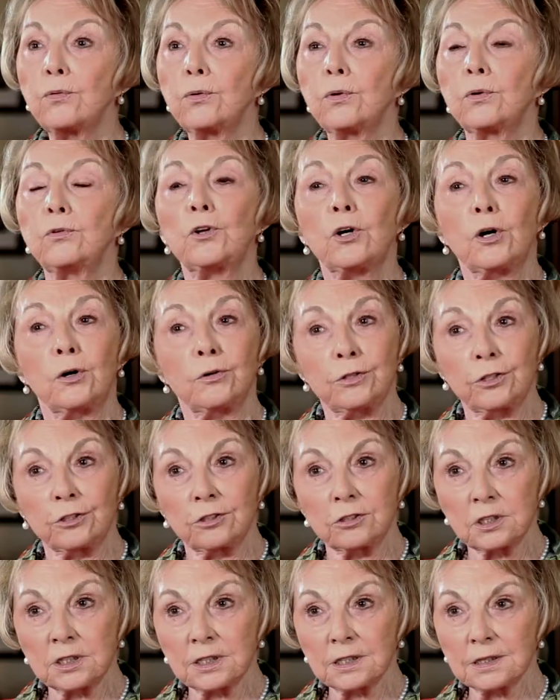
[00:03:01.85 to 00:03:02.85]
through
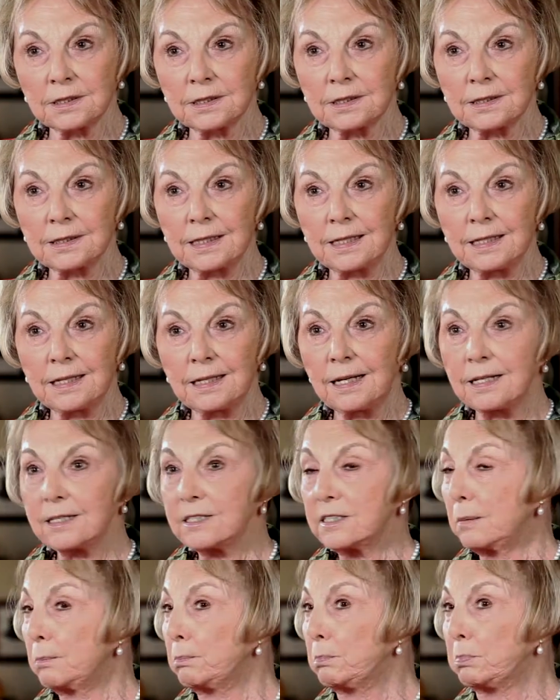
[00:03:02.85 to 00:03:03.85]
donors.
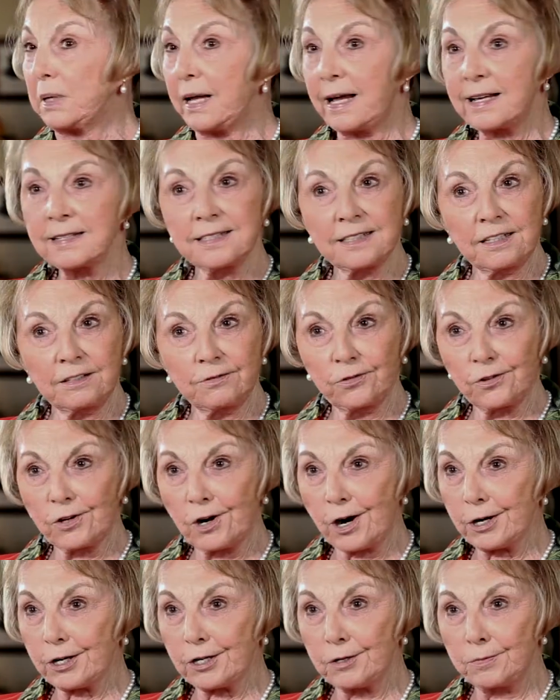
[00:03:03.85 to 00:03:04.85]
It's a blessing for
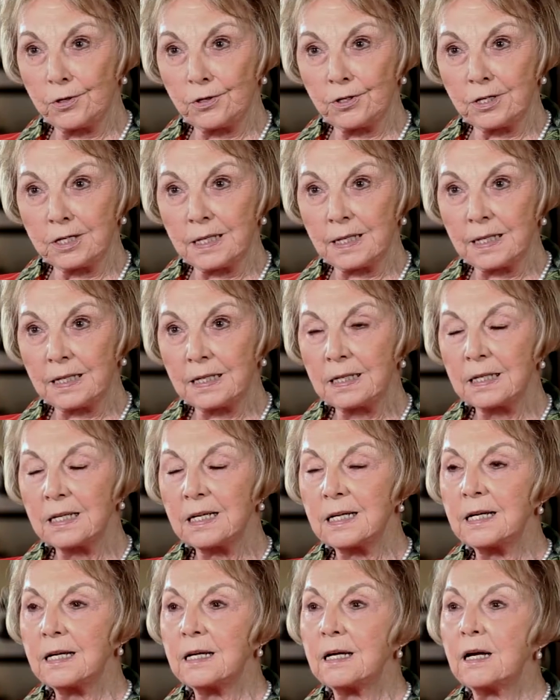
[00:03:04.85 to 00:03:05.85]
our community.
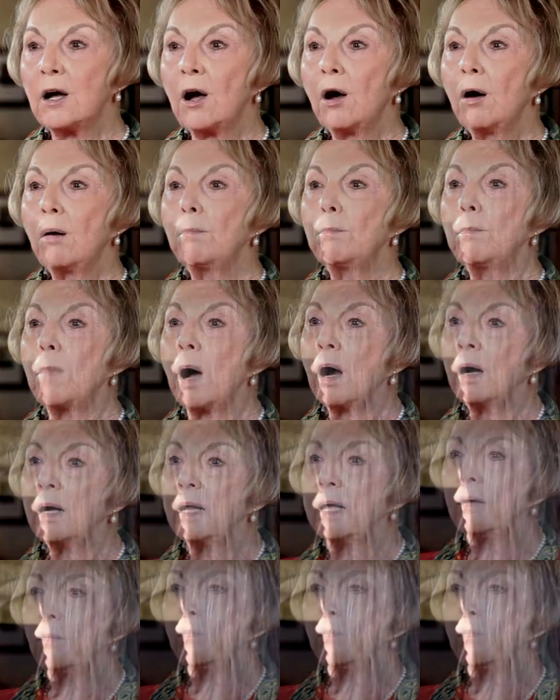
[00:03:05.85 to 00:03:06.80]
Marty